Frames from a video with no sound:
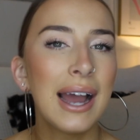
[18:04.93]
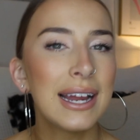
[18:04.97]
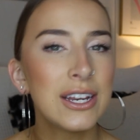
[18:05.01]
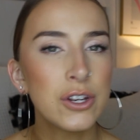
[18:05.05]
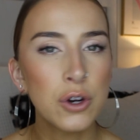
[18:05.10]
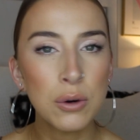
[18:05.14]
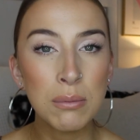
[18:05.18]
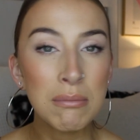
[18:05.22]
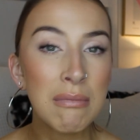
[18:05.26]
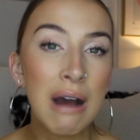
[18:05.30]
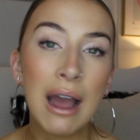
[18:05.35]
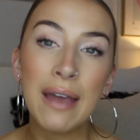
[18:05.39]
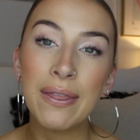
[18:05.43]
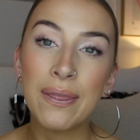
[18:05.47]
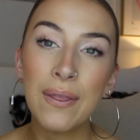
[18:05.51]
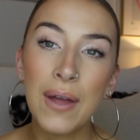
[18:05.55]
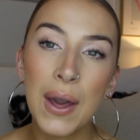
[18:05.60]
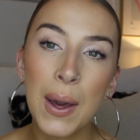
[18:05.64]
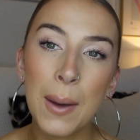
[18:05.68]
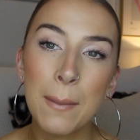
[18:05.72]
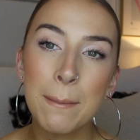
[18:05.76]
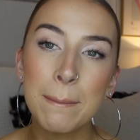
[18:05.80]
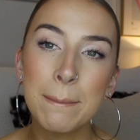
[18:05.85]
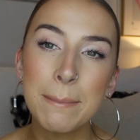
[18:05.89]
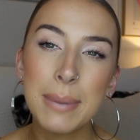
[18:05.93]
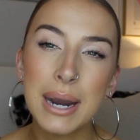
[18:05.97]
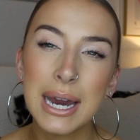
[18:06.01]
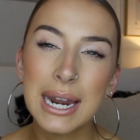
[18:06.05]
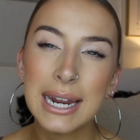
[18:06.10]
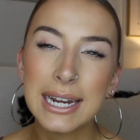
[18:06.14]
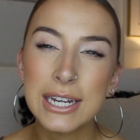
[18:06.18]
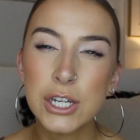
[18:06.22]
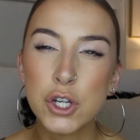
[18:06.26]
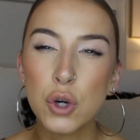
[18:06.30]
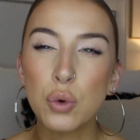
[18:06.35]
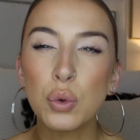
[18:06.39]
I don't mind them, but
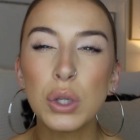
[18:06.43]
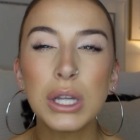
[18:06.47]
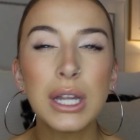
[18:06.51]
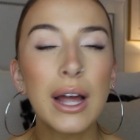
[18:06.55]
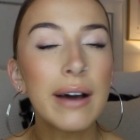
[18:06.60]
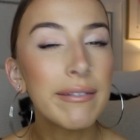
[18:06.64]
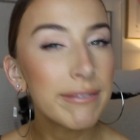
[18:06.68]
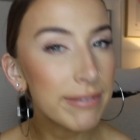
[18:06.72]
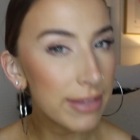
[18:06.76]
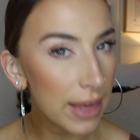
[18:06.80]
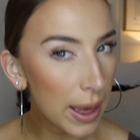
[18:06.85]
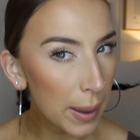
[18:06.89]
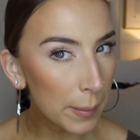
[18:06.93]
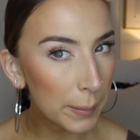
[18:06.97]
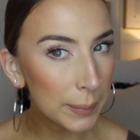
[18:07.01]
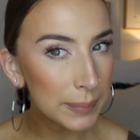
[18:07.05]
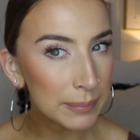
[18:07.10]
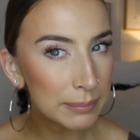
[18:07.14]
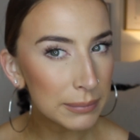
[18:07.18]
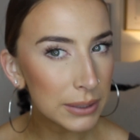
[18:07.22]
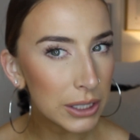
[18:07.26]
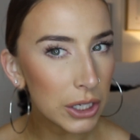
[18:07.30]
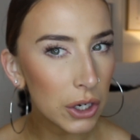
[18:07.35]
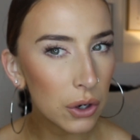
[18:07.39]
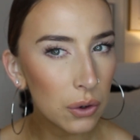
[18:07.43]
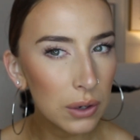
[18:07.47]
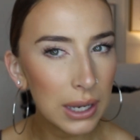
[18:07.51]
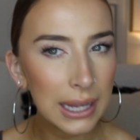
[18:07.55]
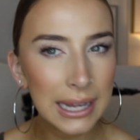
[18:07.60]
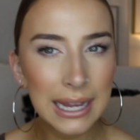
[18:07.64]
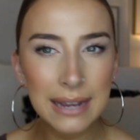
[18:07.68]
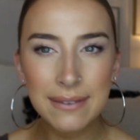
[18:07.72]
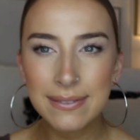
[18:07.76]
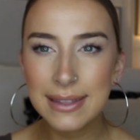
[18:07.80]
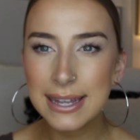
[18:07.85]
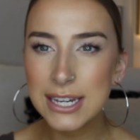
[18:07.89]
I don't love them. You know,
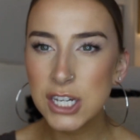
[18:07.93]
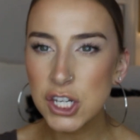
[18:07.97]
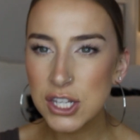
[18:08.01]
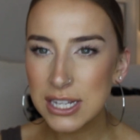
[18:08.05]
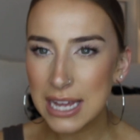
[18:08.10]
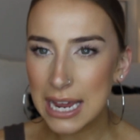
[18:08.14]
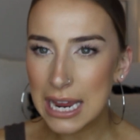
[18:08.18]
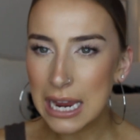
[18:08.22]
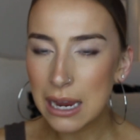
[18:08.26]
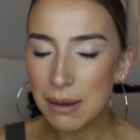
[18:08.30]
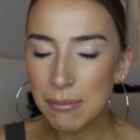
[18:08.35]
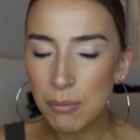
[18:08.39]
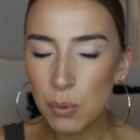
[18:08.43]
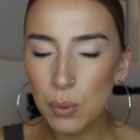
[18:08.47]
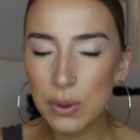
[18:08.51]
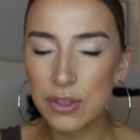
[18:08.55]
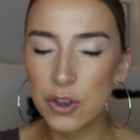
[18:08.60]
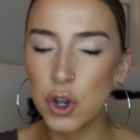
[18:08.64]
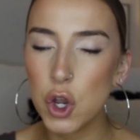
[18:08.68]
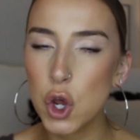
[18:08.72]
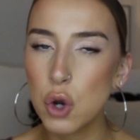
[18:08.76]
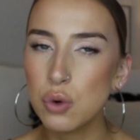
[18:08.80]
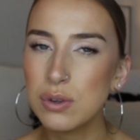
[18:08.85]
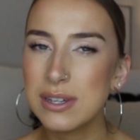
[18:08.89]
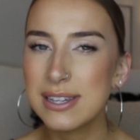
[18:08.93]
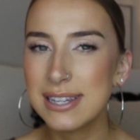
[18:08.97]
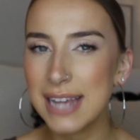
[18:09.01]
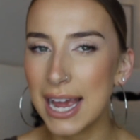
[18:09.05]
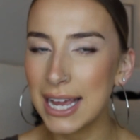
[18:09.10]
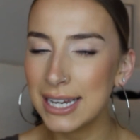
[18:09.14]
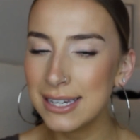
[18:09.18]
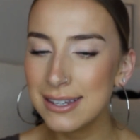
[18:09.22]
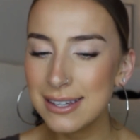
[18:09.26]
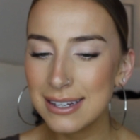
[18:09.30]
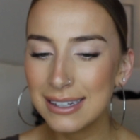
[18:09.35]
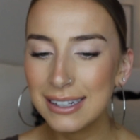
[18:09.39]
like if they just came with no
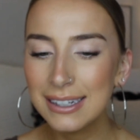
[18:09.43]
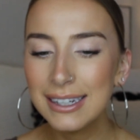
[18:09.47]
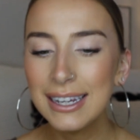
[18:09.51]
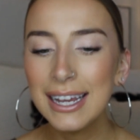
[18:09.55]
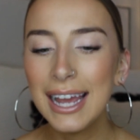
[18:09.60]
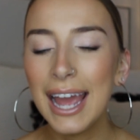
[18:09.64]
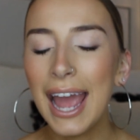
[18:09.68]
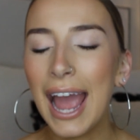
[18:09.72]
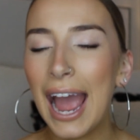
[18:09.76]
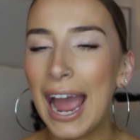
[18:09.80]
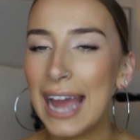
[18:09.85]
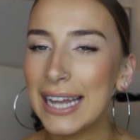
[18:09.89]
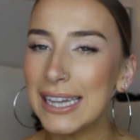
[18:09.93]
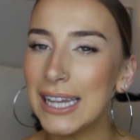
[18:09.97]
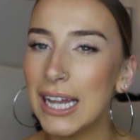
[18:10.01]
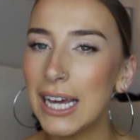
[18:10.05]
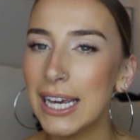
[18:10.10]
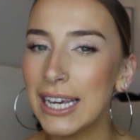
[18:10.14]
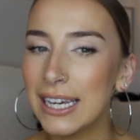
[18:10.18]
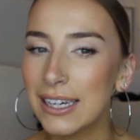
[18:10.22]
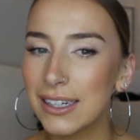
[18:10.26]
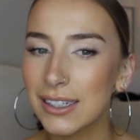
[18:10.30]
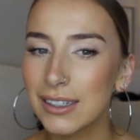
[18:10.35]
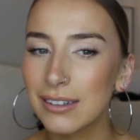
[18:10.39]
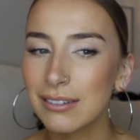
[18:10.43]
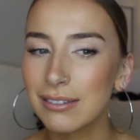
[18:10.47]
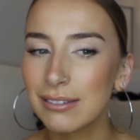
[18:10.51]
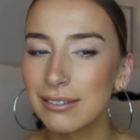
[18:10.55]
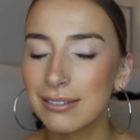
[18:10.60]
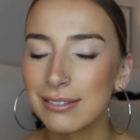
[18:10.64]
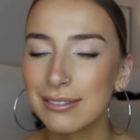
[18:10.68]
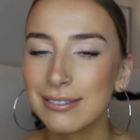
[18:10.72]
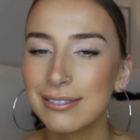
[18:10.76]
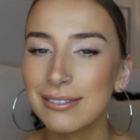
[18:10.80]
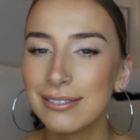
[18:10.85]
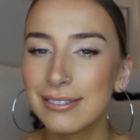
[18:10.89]
scent and like
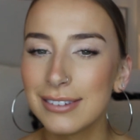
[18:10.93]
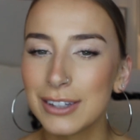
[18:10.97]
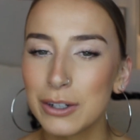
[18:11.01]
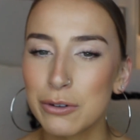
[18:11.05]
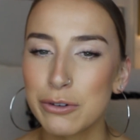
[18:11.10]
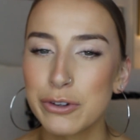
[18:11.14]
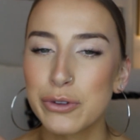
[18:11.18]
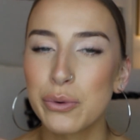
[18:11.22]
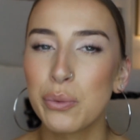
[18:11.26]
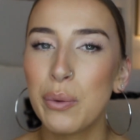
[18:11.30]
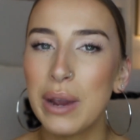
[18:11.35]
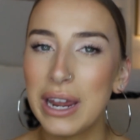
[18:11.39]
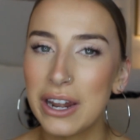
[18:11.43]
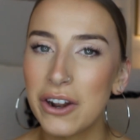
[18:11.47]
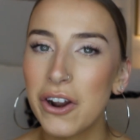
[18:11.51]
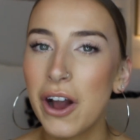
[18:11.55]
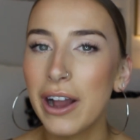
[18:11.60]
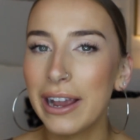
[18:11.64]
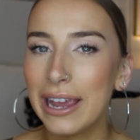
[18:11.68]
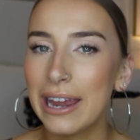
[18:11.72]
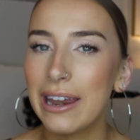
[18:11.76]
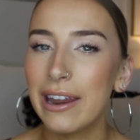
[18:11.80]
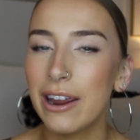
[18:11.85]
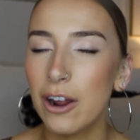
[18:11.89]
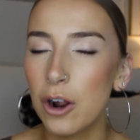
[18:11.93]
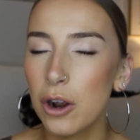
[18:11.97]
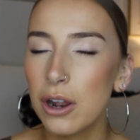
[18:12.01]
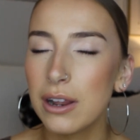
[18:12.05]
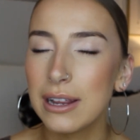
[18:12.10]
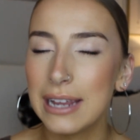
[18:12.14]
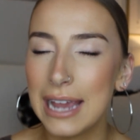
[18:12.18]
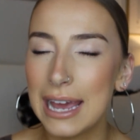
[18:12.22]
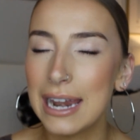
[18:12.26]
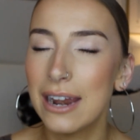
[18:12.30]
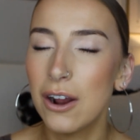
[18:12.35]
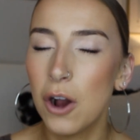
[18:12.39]
there was a way to not
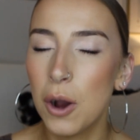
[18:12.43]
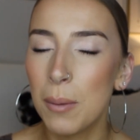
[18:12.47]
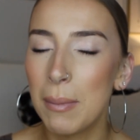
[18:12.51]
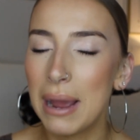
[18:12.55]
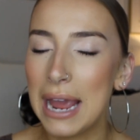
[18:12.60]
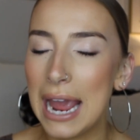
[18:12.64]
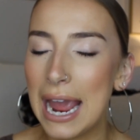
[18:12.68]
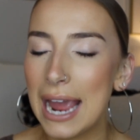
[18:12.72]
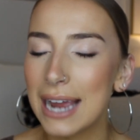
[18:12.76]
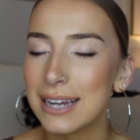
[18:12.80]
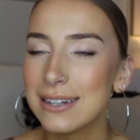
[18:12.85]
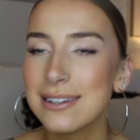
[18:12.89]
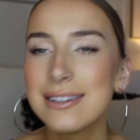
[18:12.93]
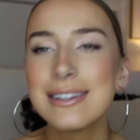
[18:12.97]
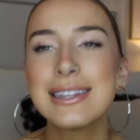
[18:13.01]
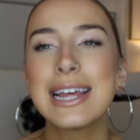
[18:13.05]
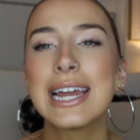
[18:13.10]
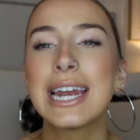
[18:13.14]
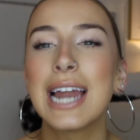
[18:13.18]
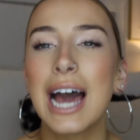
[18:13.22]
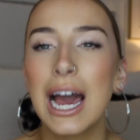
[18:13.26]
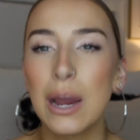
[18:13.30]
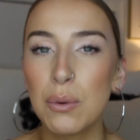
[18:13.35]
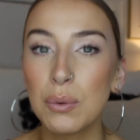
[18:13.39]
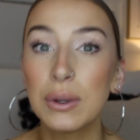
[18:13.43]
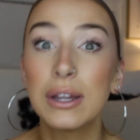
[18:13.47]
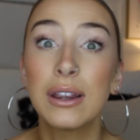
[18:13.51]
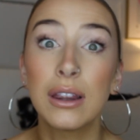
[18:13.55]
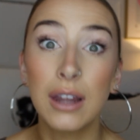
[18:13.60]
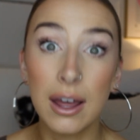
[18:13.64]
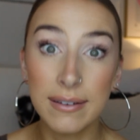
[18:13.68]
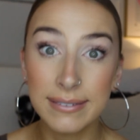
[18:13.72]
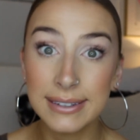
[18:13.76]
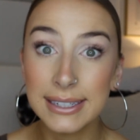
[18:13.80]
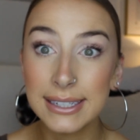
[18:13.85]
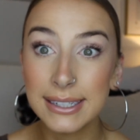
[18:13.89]
get it on my hands, then I would
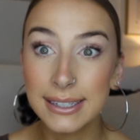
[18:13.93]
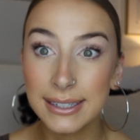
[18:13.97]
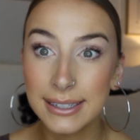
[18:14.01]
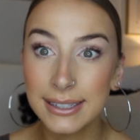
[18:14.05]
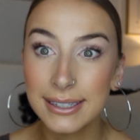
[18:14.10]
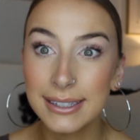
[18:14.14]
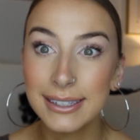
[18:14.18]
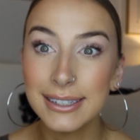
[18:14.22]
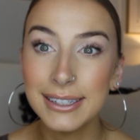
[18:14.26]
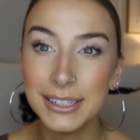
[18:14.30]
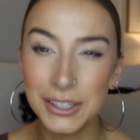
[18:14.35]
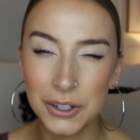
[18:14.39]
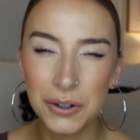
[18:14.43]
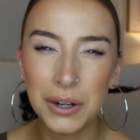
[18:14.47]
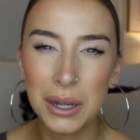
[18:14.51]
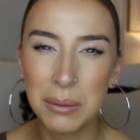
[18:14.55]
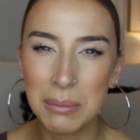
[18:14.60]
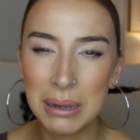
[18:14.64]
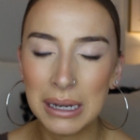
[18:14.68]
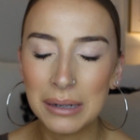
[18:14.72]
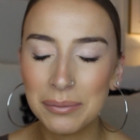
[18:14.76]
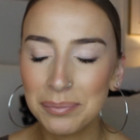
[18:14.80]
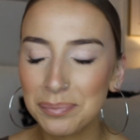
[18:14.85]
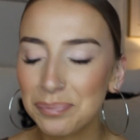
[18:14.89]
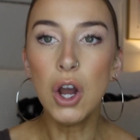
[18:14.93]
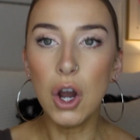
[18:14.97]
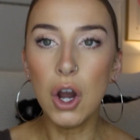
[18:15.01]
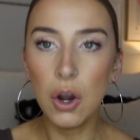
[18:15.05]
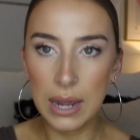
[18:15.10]
love it. You know what I mean?